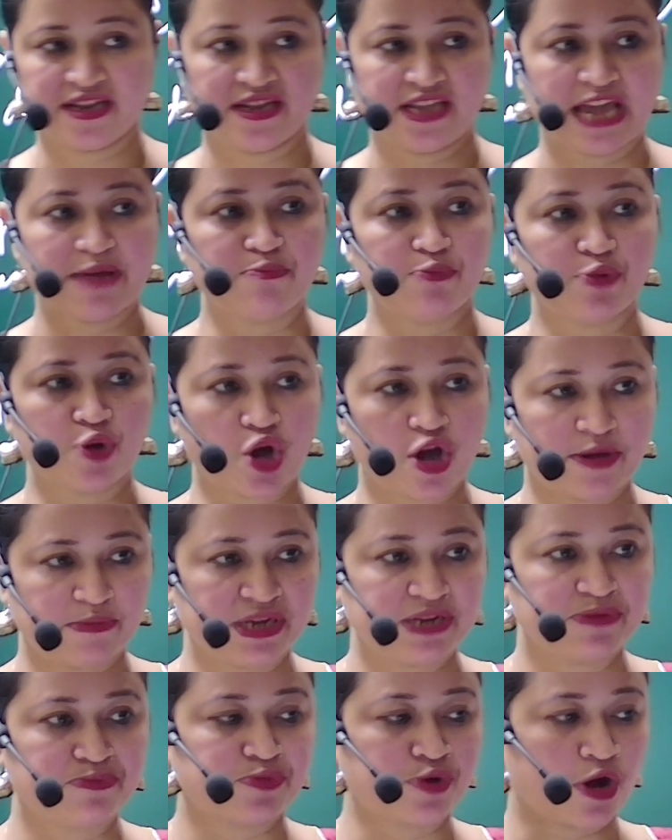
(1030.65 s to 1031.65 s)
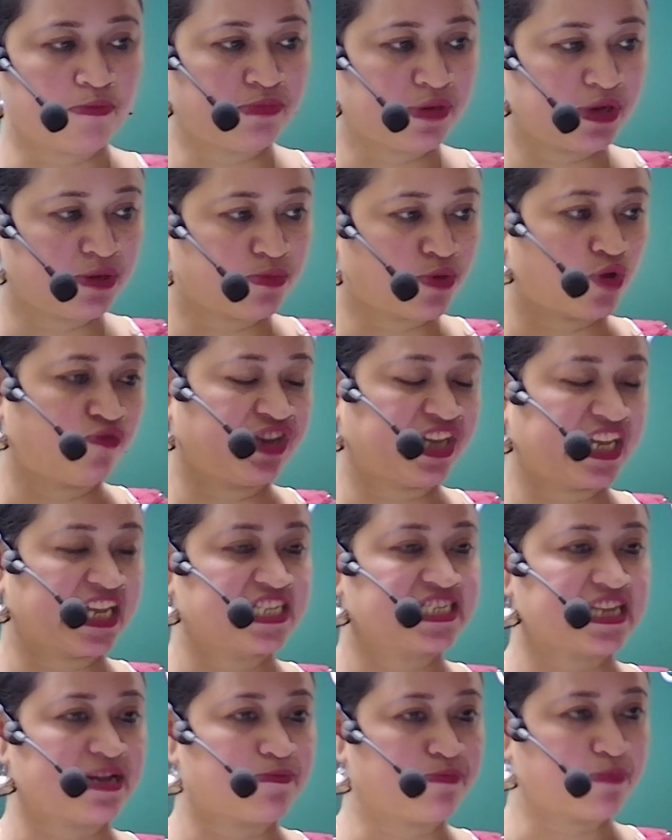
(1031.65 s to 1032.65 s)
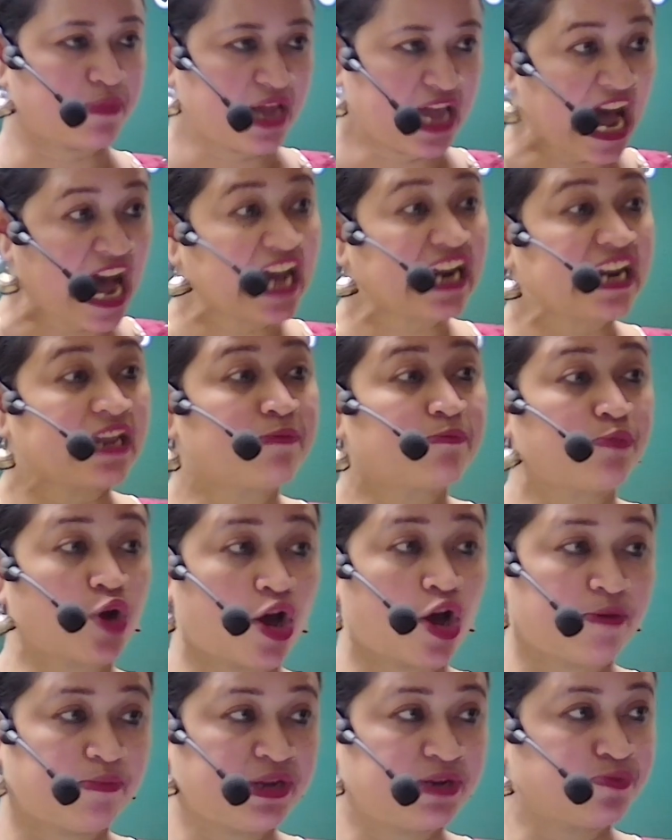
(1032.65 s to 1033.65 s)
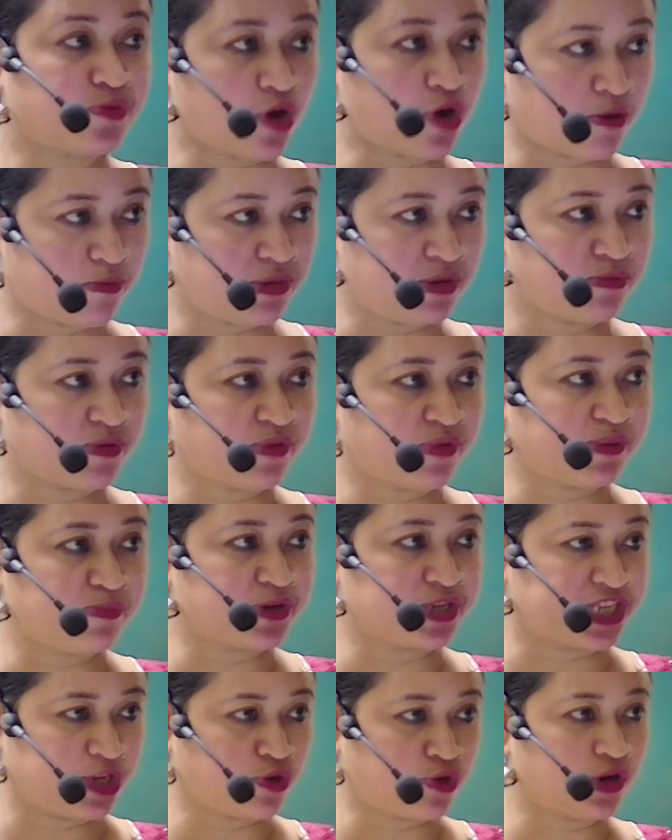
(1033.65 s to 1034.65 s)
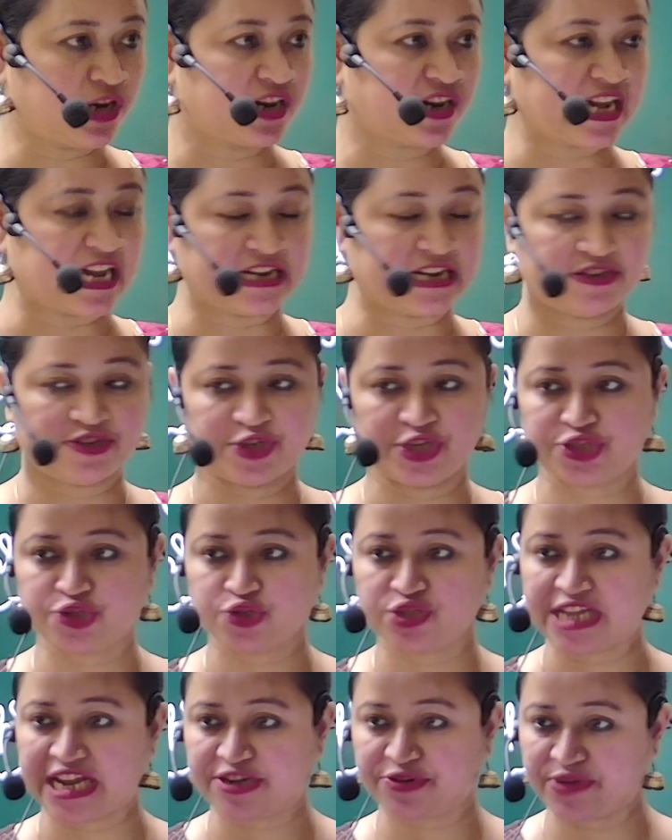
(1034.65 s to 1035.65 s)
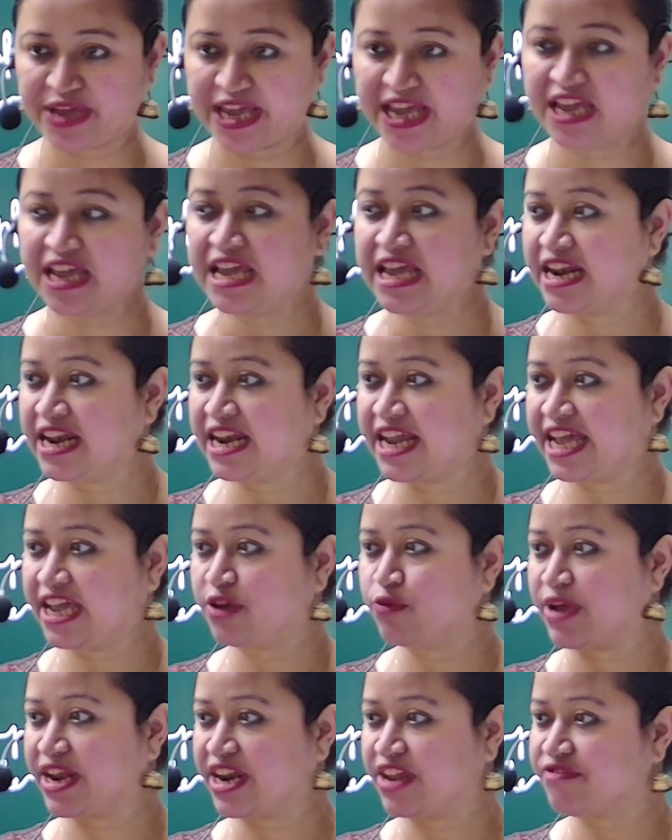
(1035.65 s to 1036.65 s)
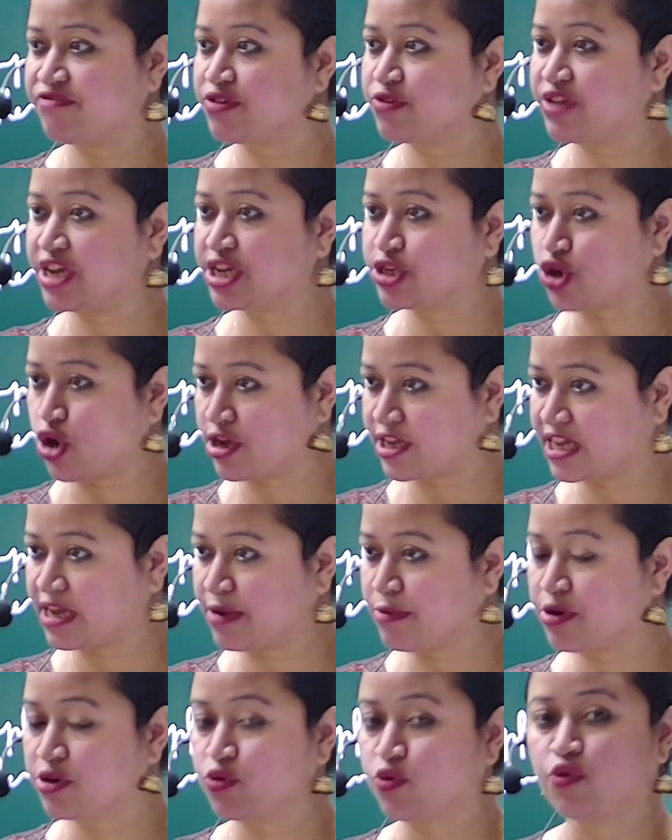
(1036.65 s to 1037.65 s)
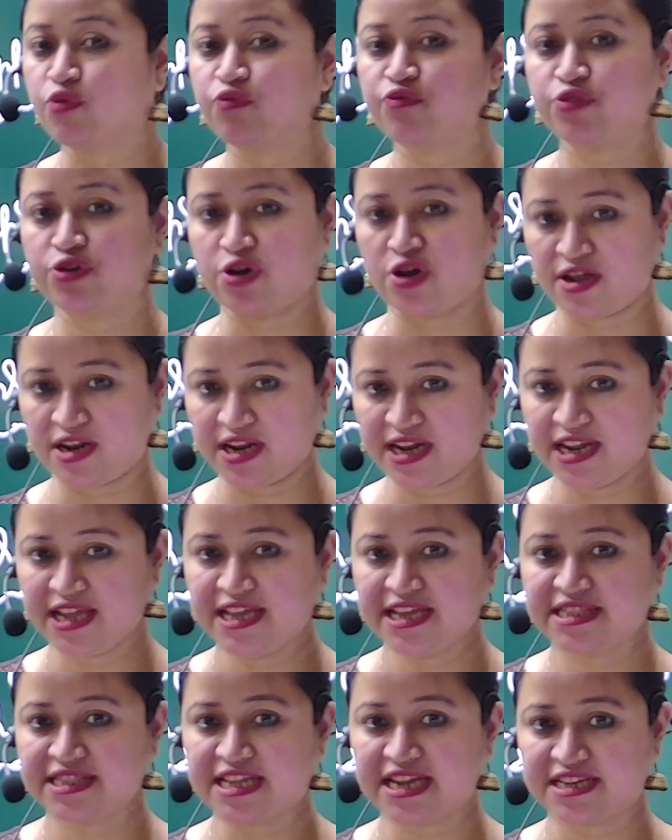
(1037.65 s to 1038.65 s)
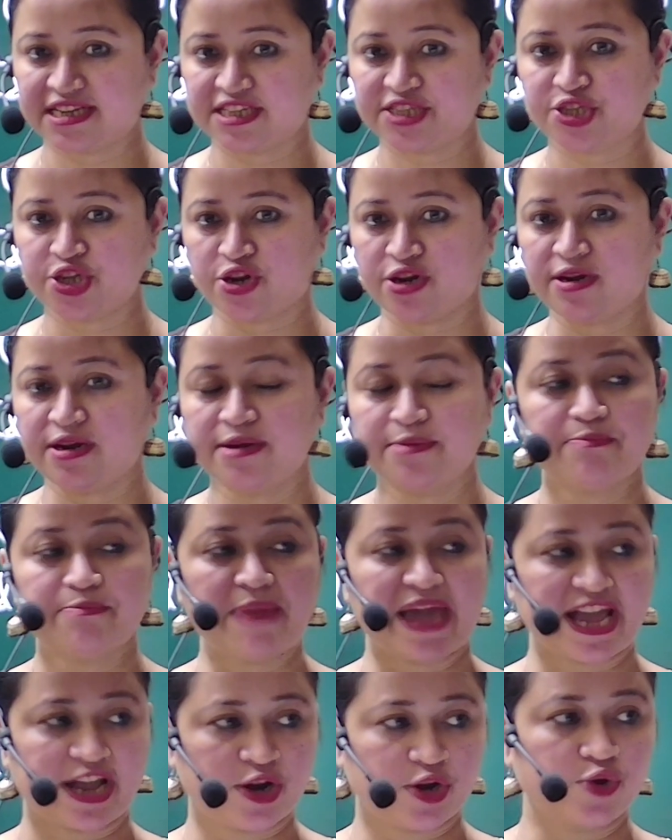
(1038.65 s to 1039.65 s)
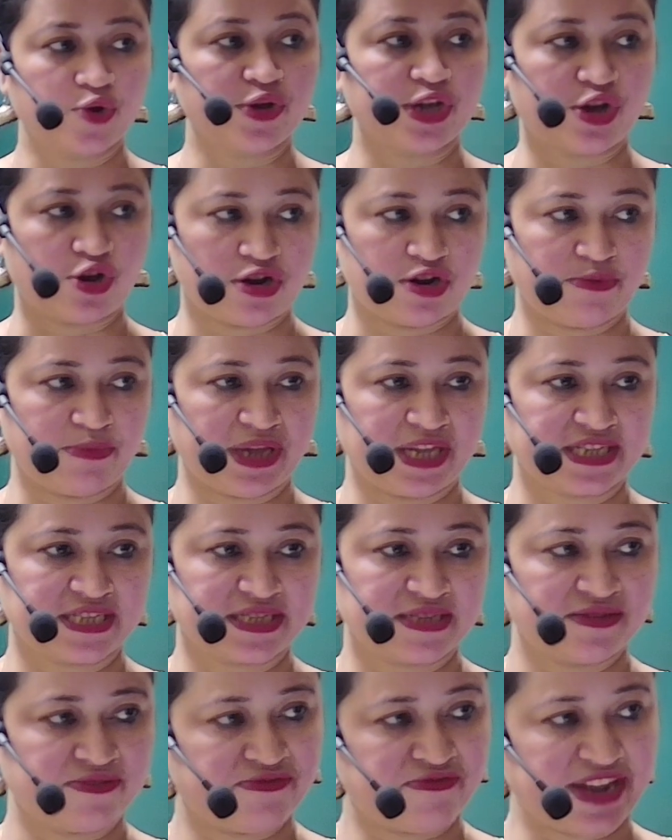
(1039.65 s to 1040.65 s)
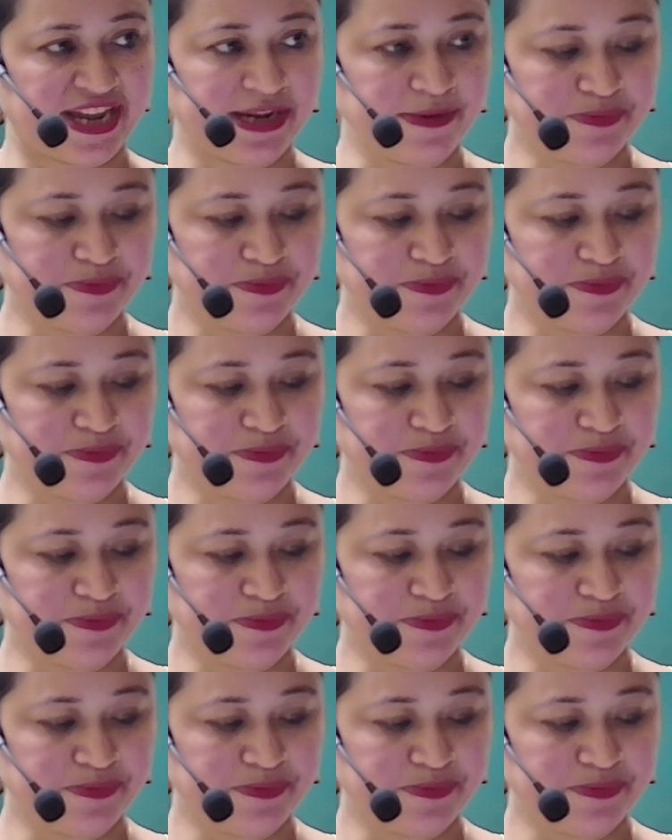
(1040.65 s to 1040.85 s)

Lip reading: Employment problem, or we can say unemployment problem of a particular country. So that way, like whenever we are talking about overall, that is your macroeconomics, fine?